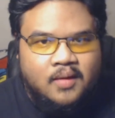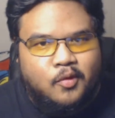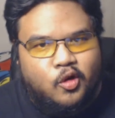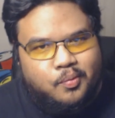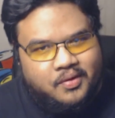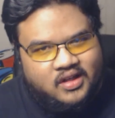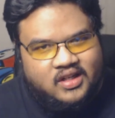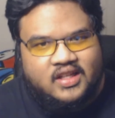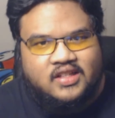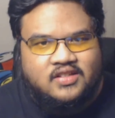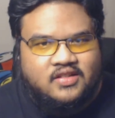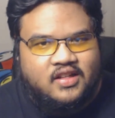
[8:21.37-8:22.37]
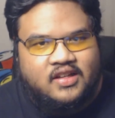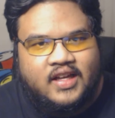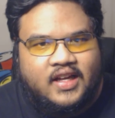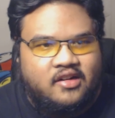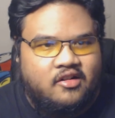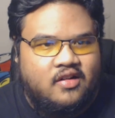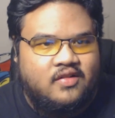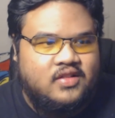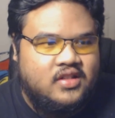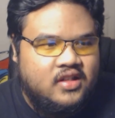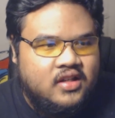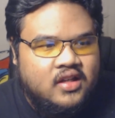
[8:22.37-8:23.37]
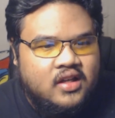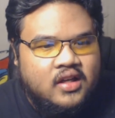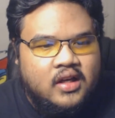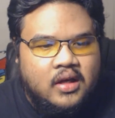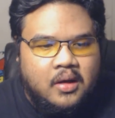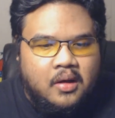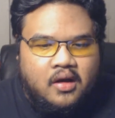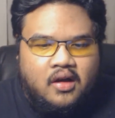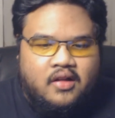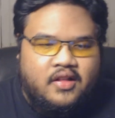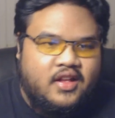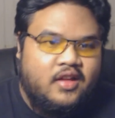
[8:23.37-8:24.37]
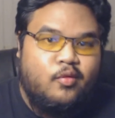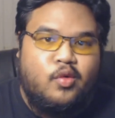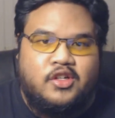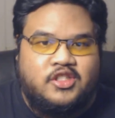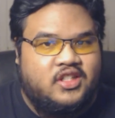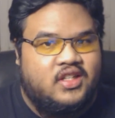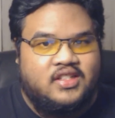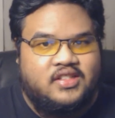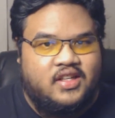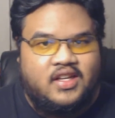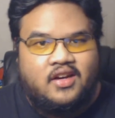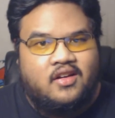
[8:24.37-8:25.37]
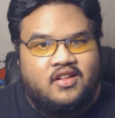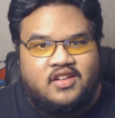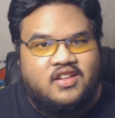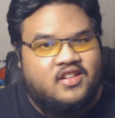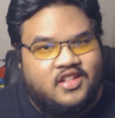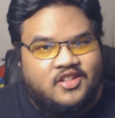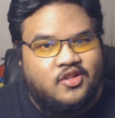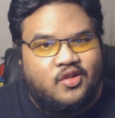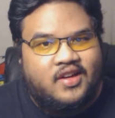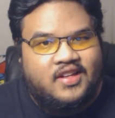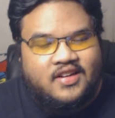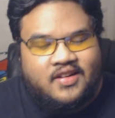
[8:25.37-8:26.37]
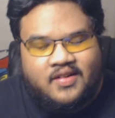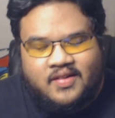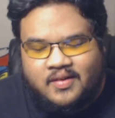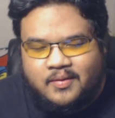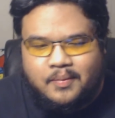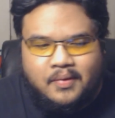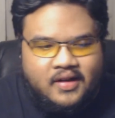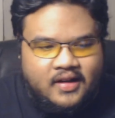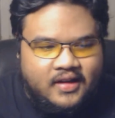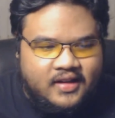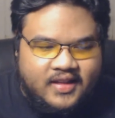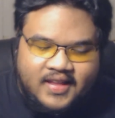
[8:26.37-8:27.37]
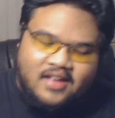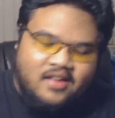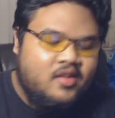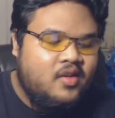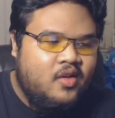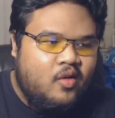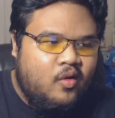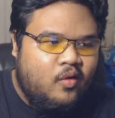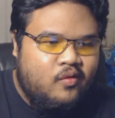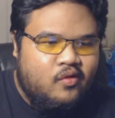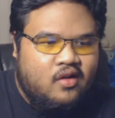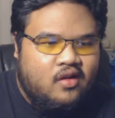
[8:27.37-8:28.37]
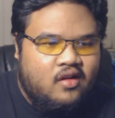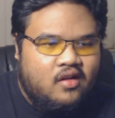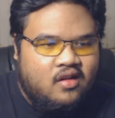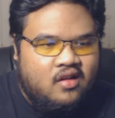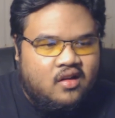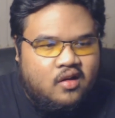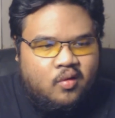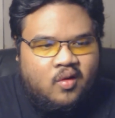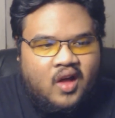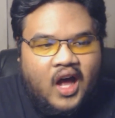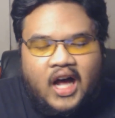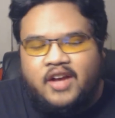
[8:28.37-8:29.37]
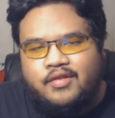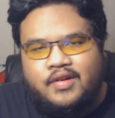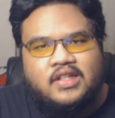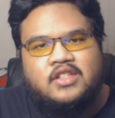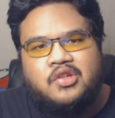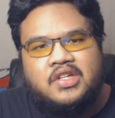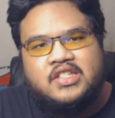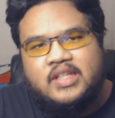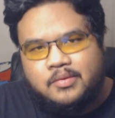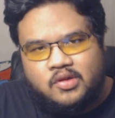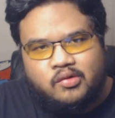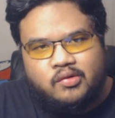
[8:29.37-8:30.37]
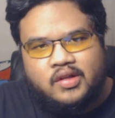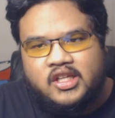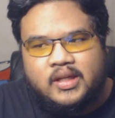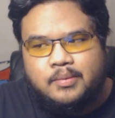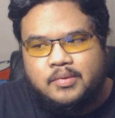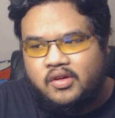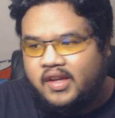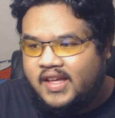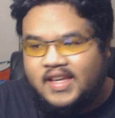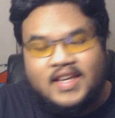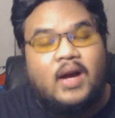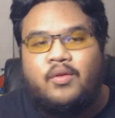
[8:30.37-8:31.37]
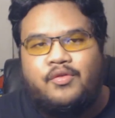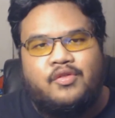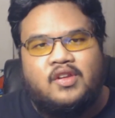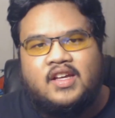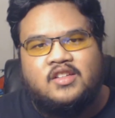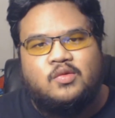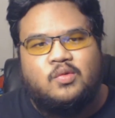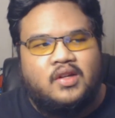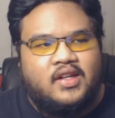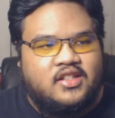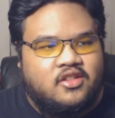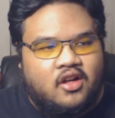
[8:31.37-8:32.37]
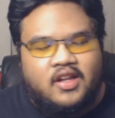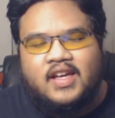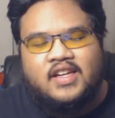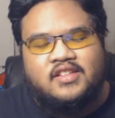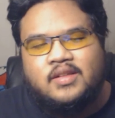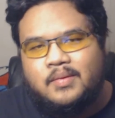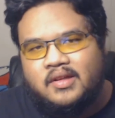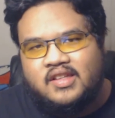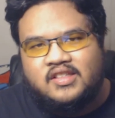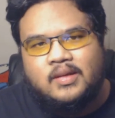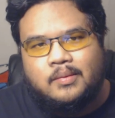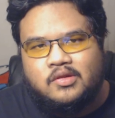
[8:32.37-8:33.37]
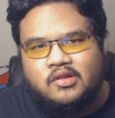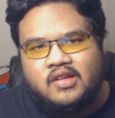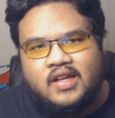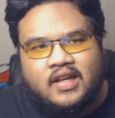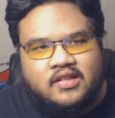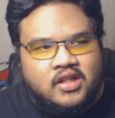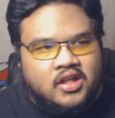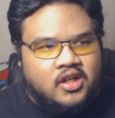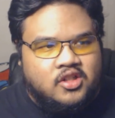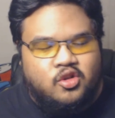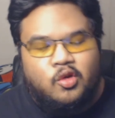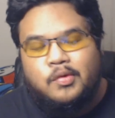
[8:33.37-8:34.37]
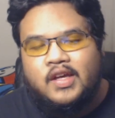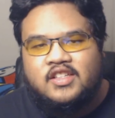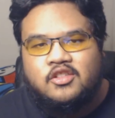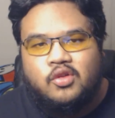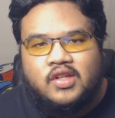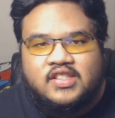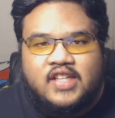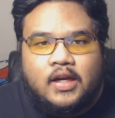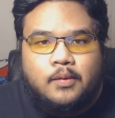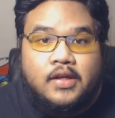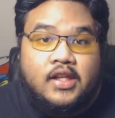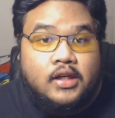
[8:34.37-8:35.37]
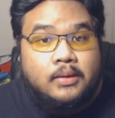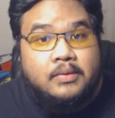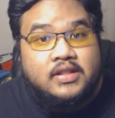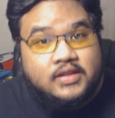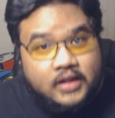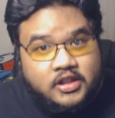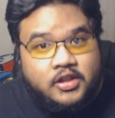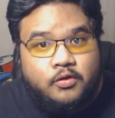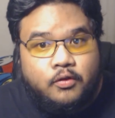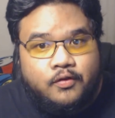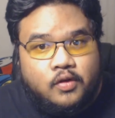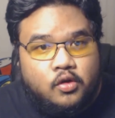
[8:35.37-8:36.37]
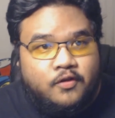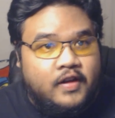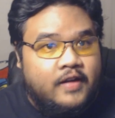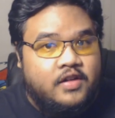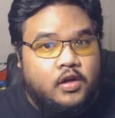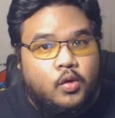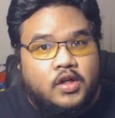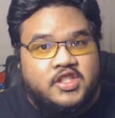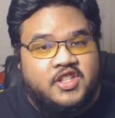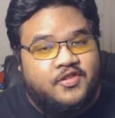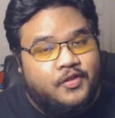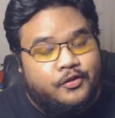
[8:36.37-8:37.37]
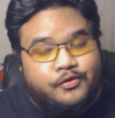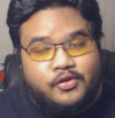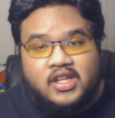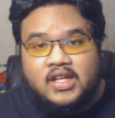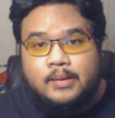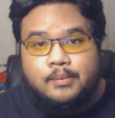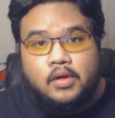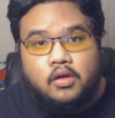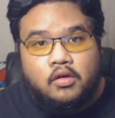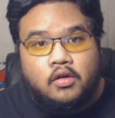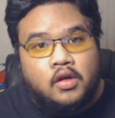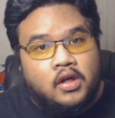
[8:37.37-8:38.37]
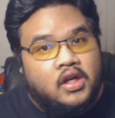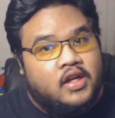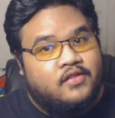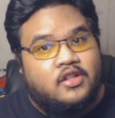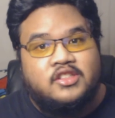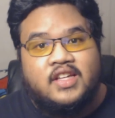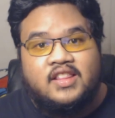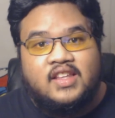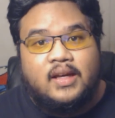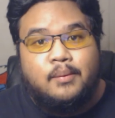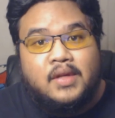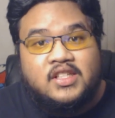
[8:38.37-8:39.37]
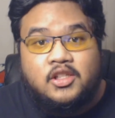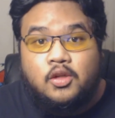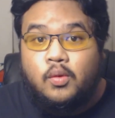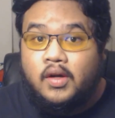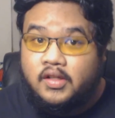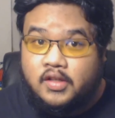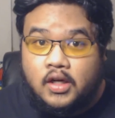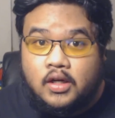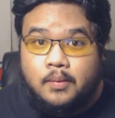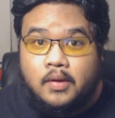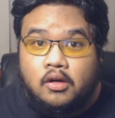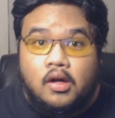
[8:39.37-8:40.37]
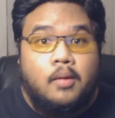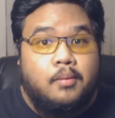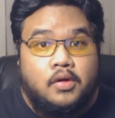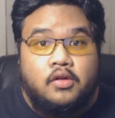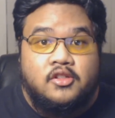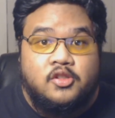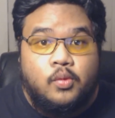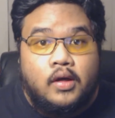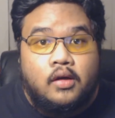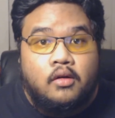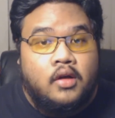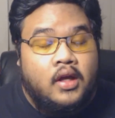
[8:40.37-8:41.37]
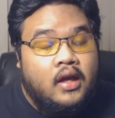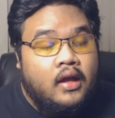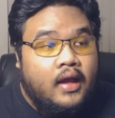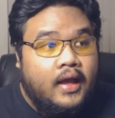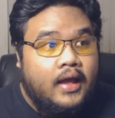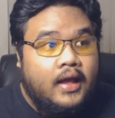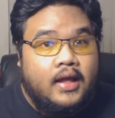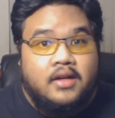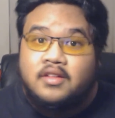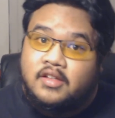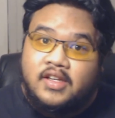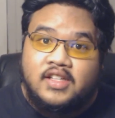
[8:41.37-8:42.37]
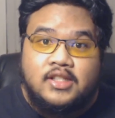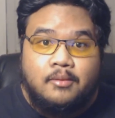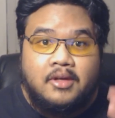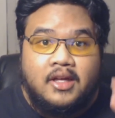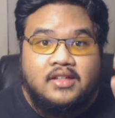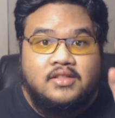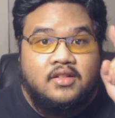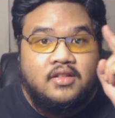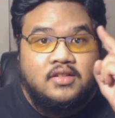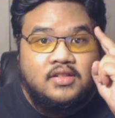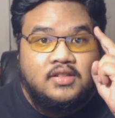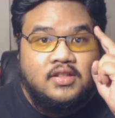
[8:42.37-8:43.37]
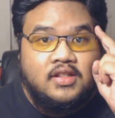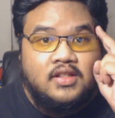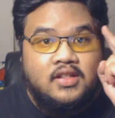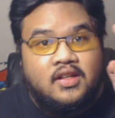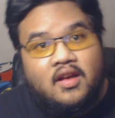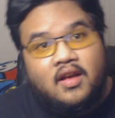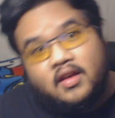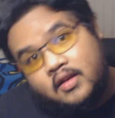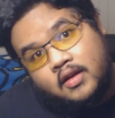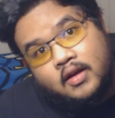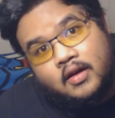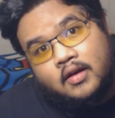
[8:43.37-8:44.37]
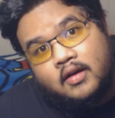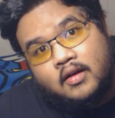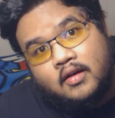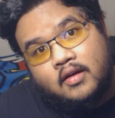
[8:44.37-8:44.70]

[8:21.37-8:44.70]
I'm hoping it's the latter, obviously, and where she doesn't get destroyed, you know? But yeah, overall, I really enjoyed this episode, really good episode, and cannot wait for the next one. That's all I got to say about this episode, guys. So I hope you guys enjoyed this Anime Kingdom discussion and review. If you have any questions, feel free to comment below. If there's anything I missed and you want to talk about, comment below as well. And until next time, guys, see ya.